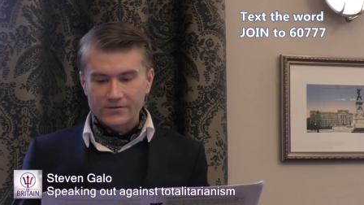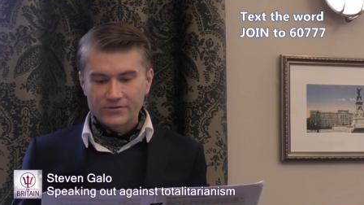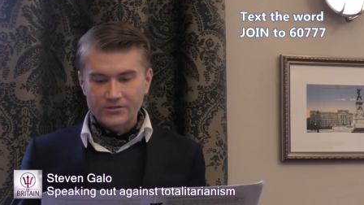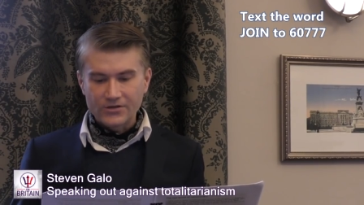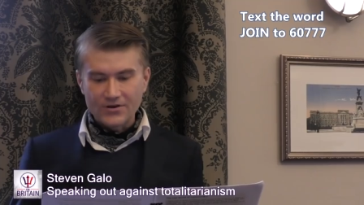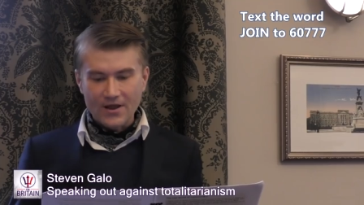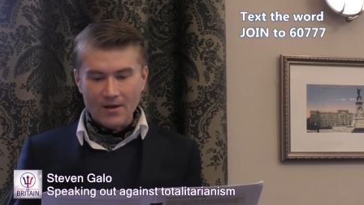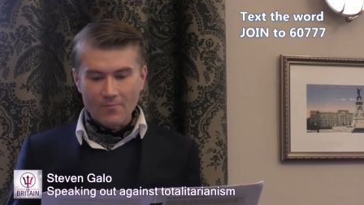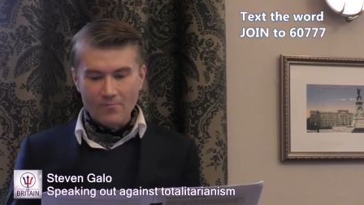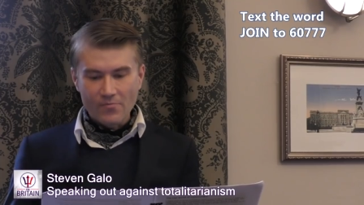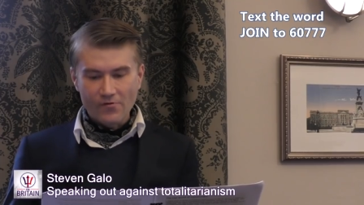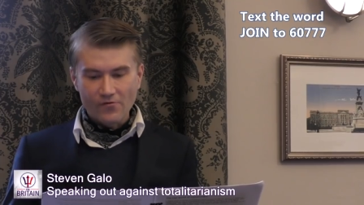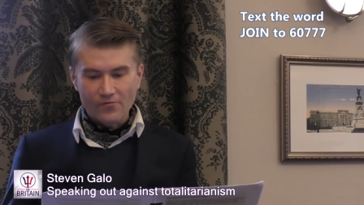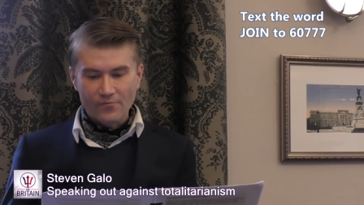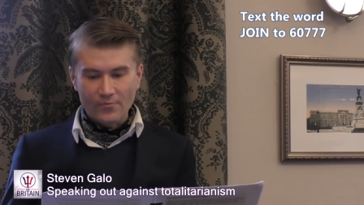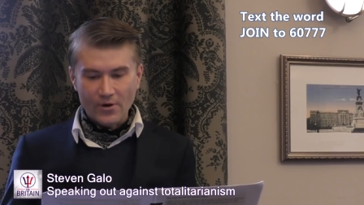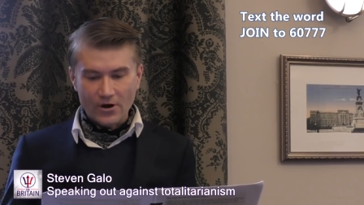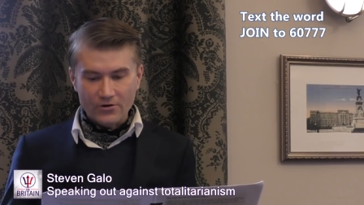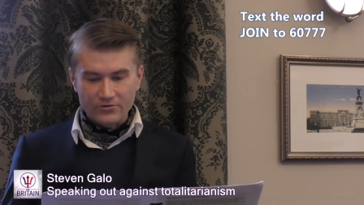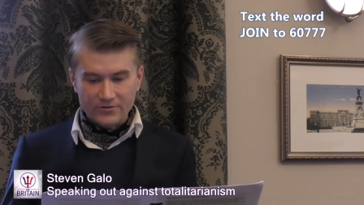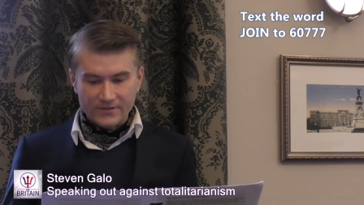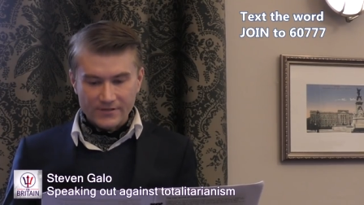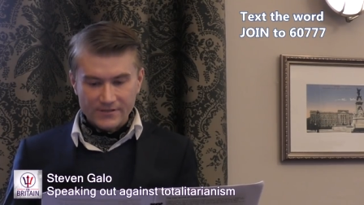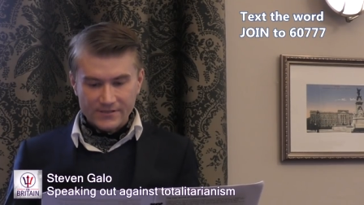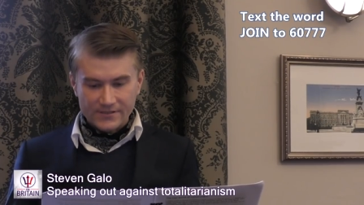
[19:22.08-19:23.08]
the number of
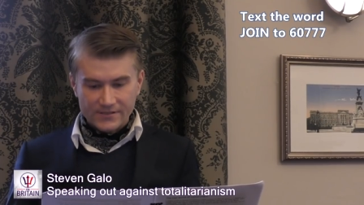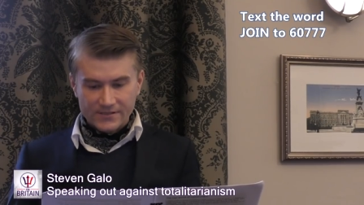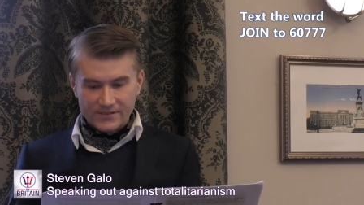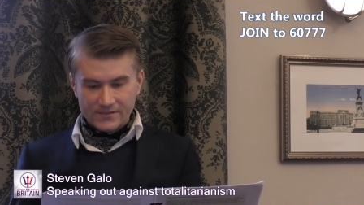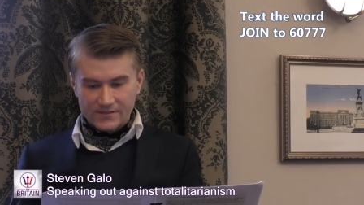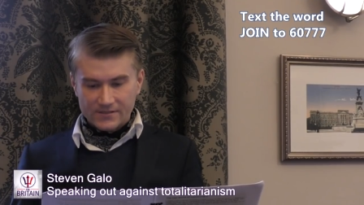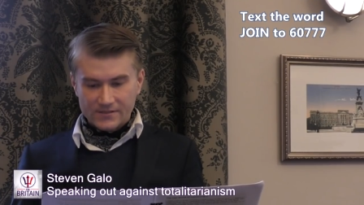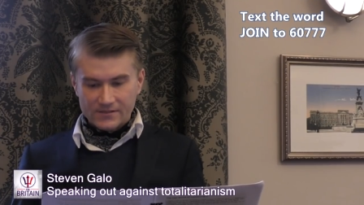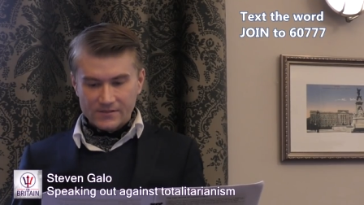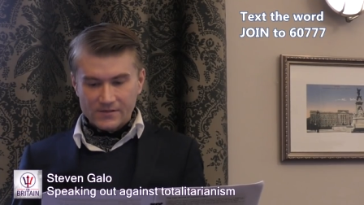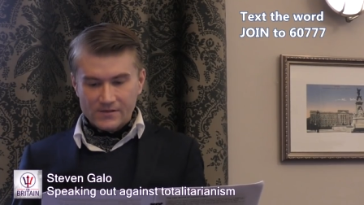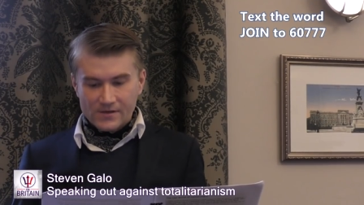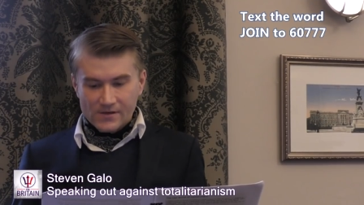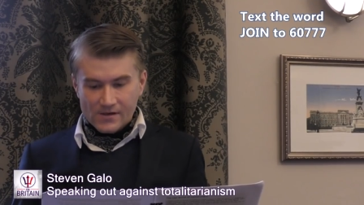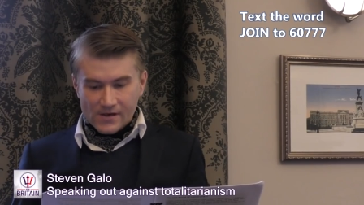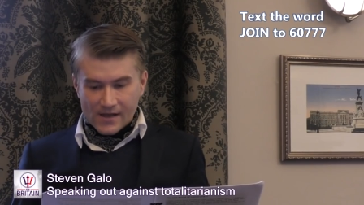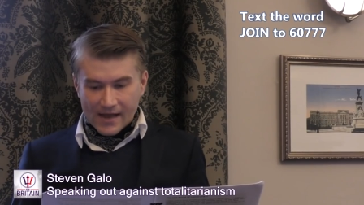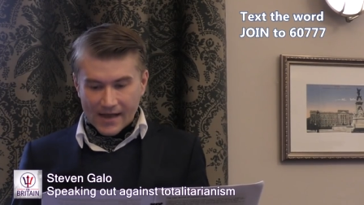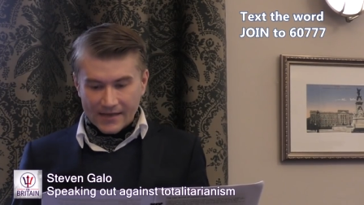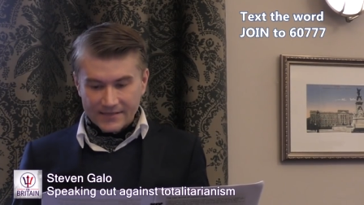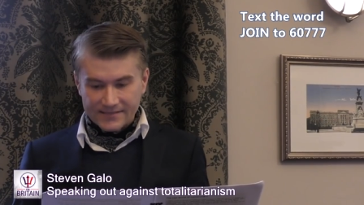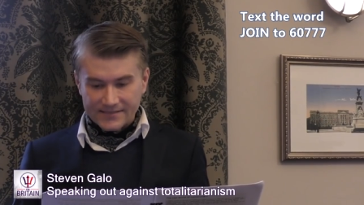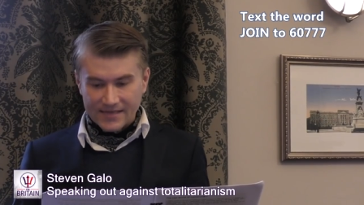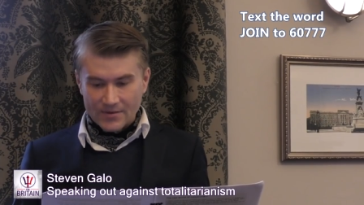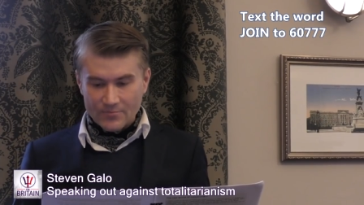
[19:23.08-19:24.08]
protests
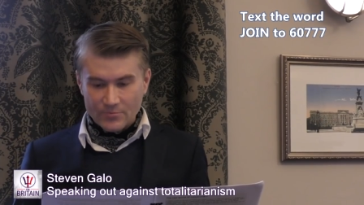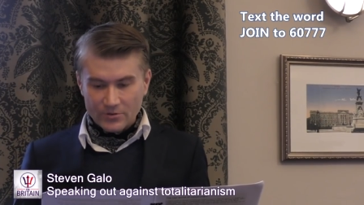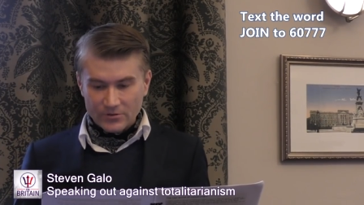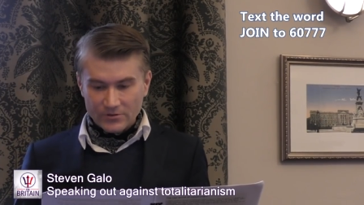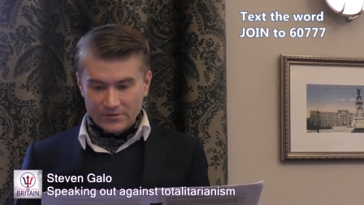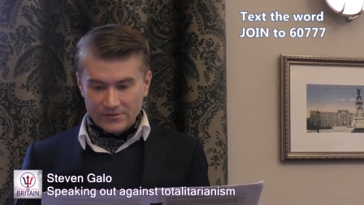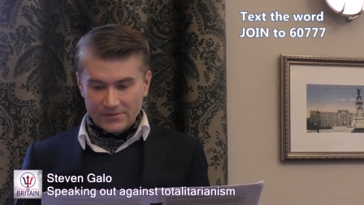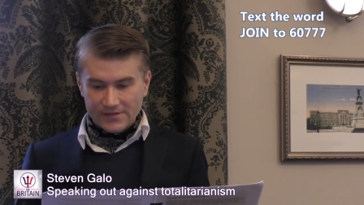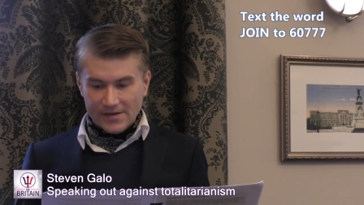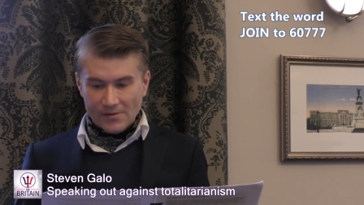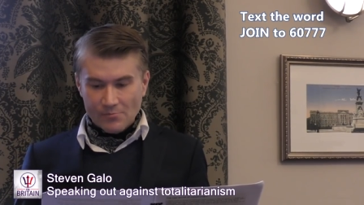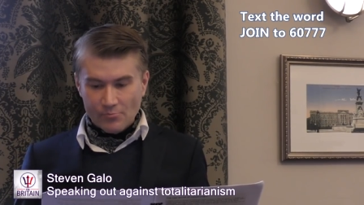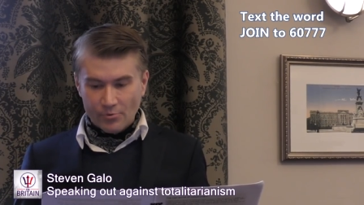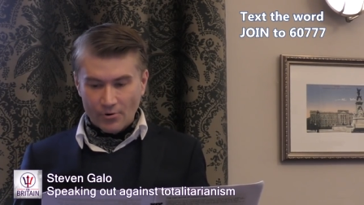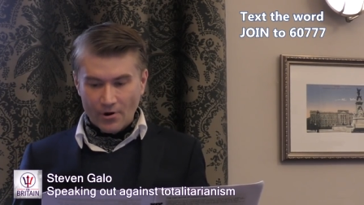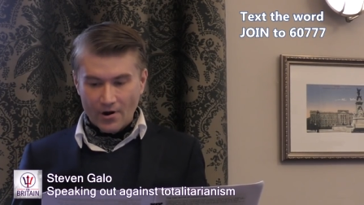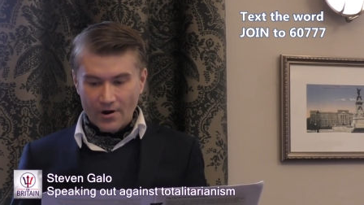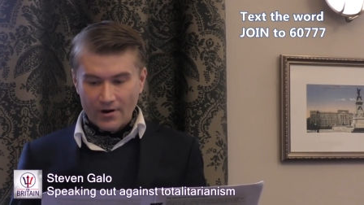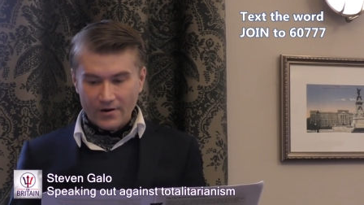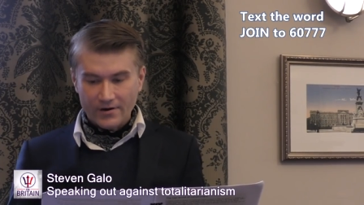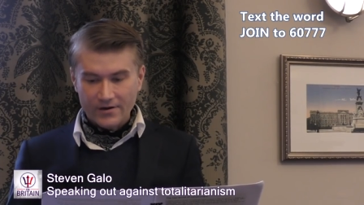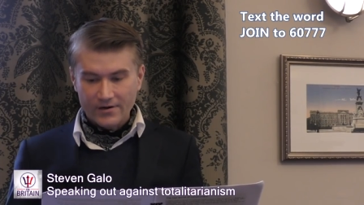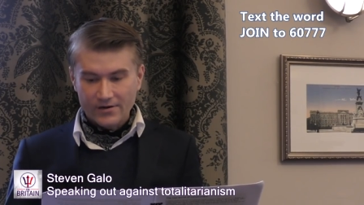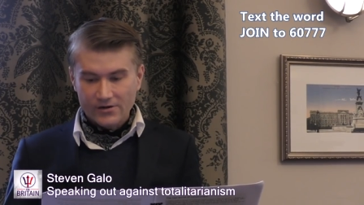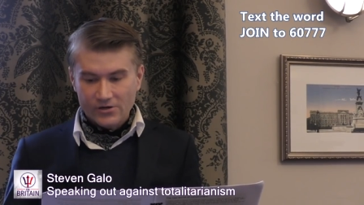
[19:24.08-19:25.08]
assembled in
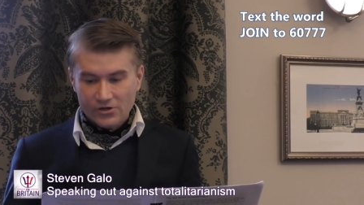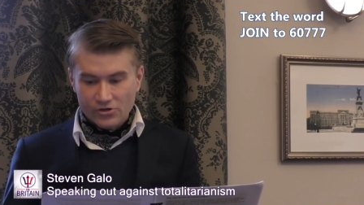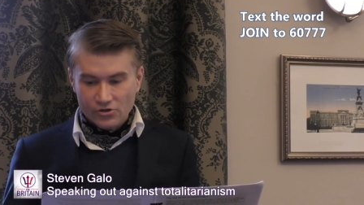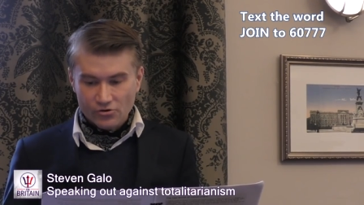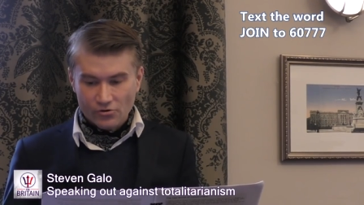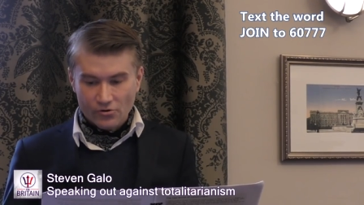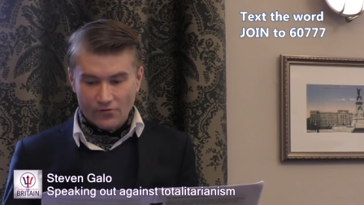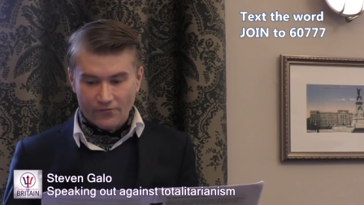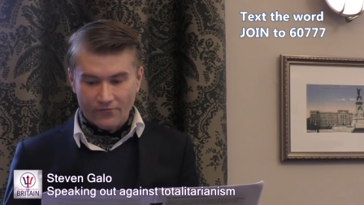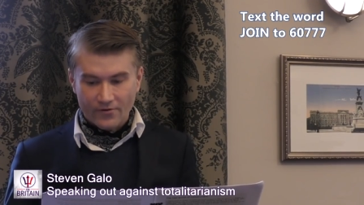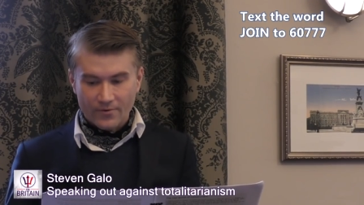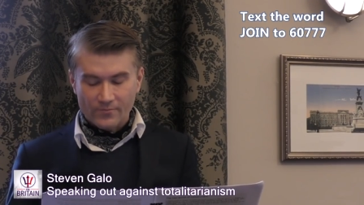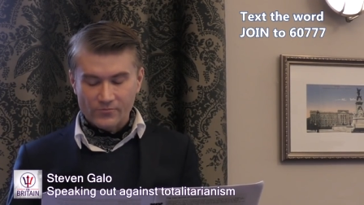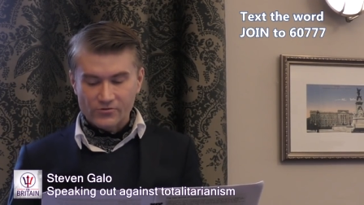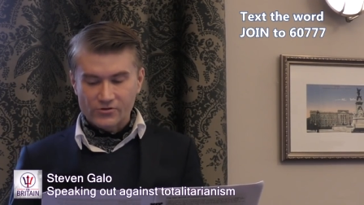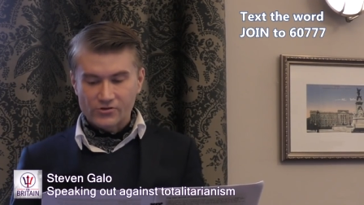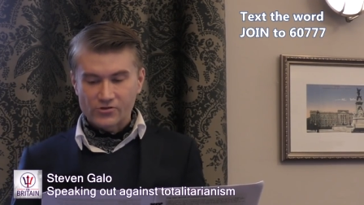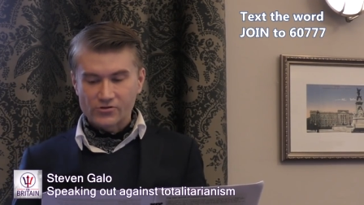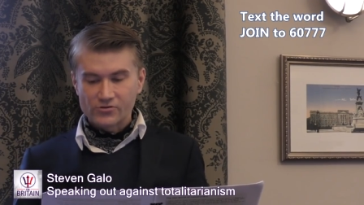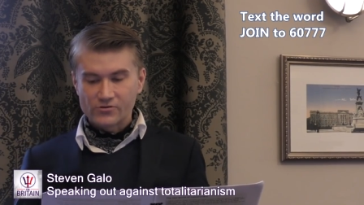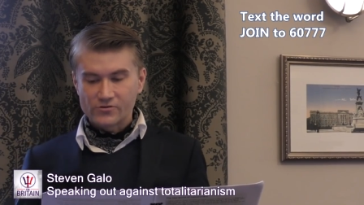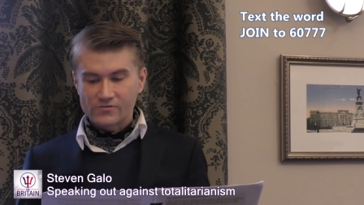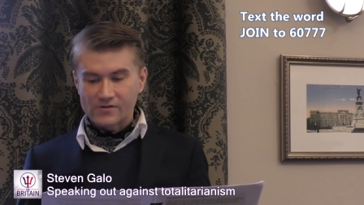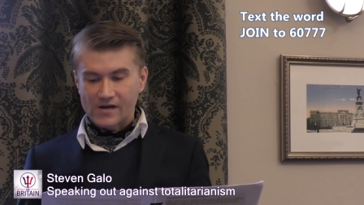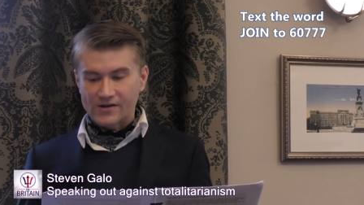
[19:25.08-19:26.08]
Prague grew from
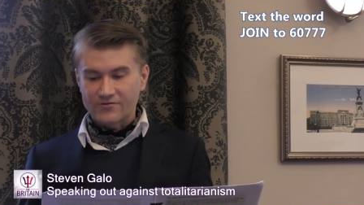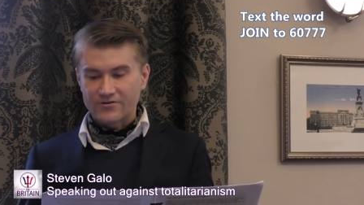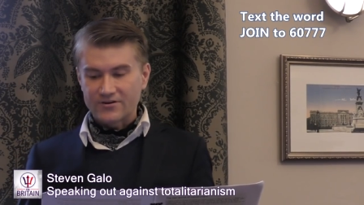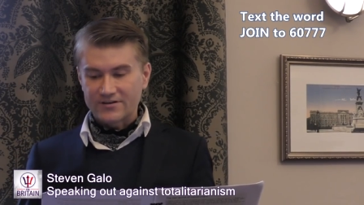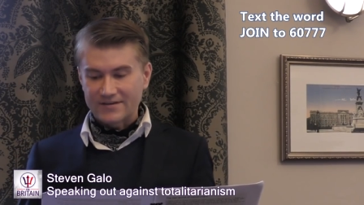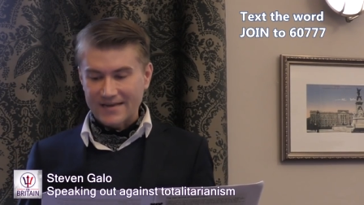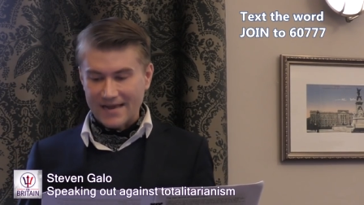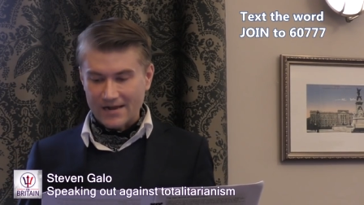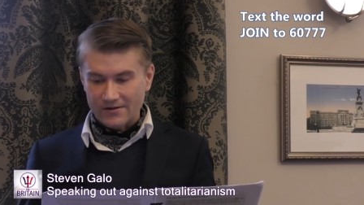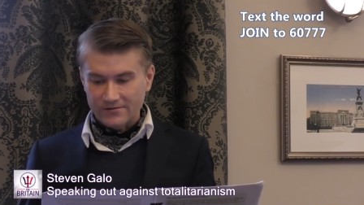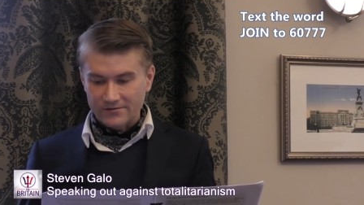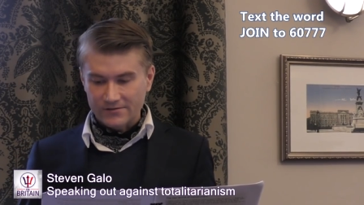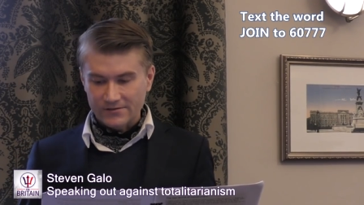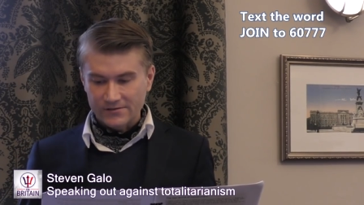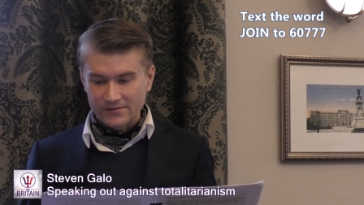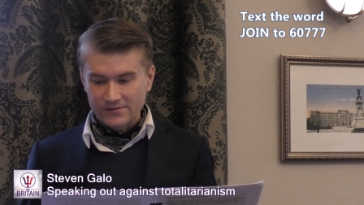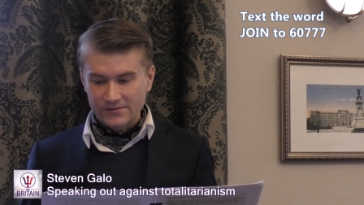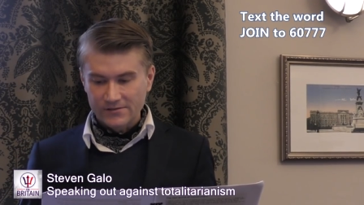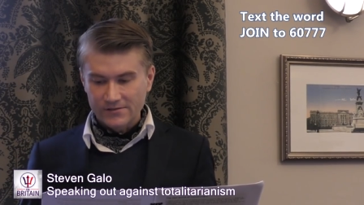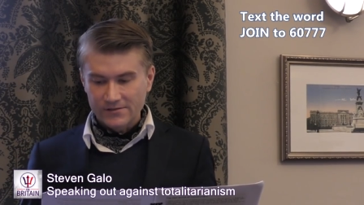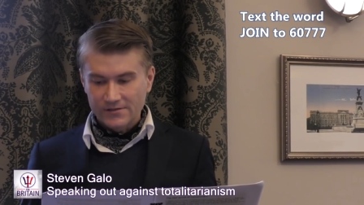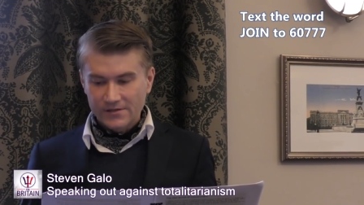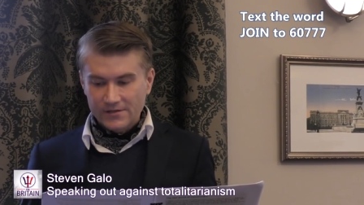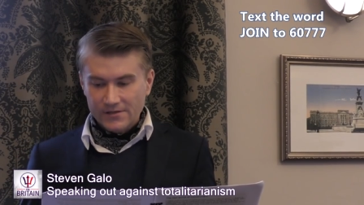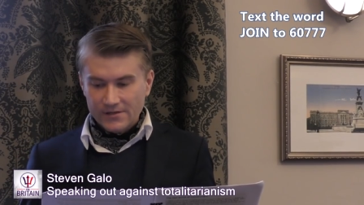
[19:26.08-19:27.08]

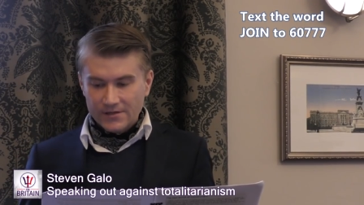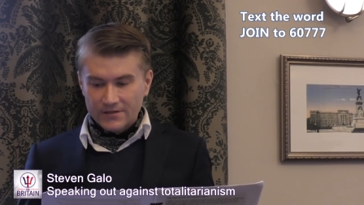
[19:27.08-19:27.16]
200,000